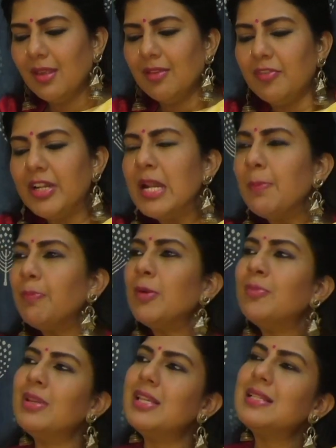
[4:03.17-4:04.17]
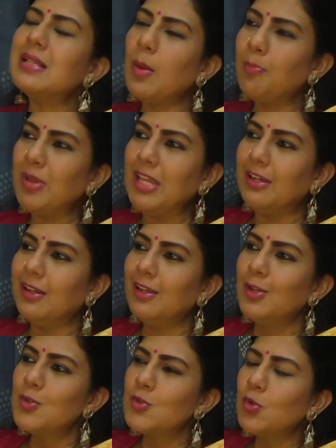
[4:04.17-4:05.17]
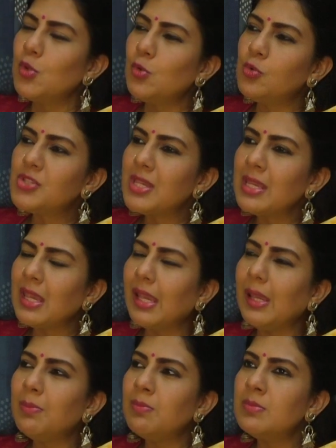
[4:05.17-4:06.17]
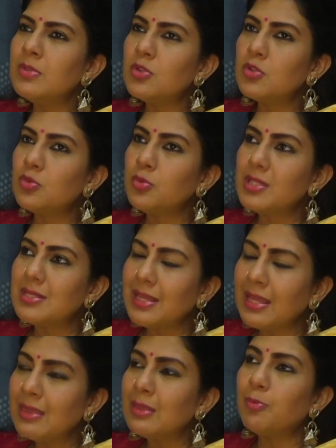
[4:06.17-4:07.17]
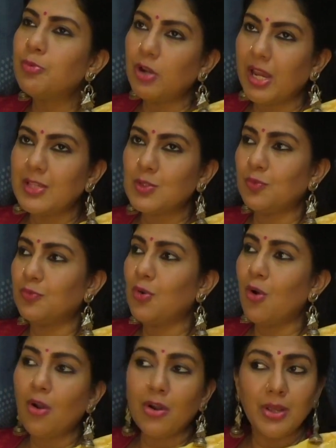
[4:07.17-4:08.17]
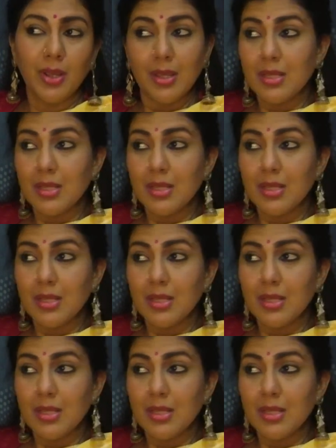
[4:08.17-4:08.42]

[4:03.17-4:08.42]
Vinnappam is appeal. So using hymns to sing the praise of God,